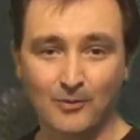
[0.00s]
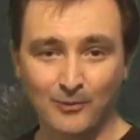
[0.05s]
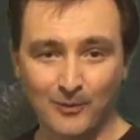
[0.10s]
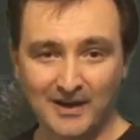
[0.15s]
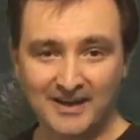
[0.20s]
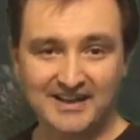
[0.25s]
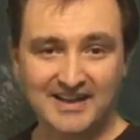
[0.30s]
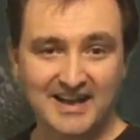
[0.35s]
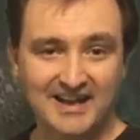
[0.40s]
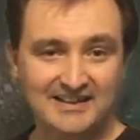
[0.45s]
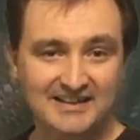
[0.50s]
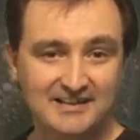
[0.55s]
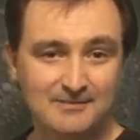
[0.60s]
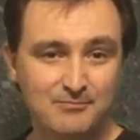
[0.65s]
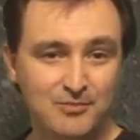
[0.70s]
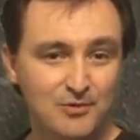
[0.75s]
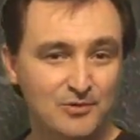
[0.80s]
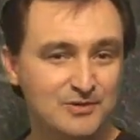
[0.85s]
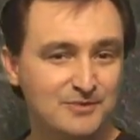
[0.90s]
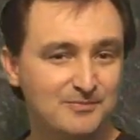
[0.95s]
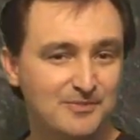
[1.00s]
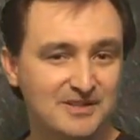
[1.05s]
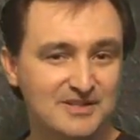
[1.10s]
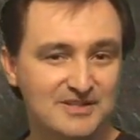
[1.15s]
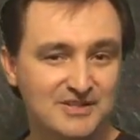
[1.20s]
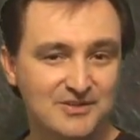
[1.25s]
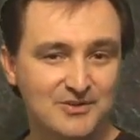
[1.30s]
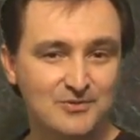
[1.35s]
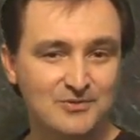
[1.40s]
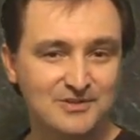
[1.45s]
why can't I post my
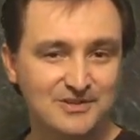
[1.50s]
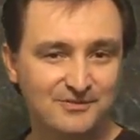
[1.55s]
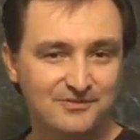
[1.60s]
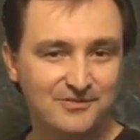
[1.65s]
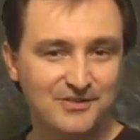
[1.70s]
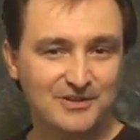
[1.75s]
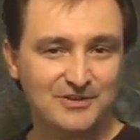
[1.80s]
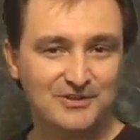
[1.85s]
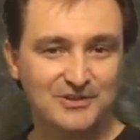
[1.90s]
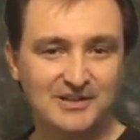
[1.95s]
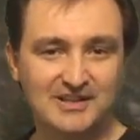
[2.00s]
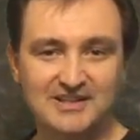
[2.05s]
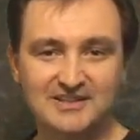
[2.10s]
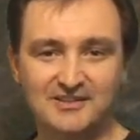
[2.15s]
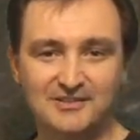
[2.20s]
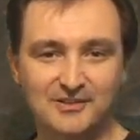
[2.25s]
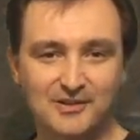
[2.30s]
scores officially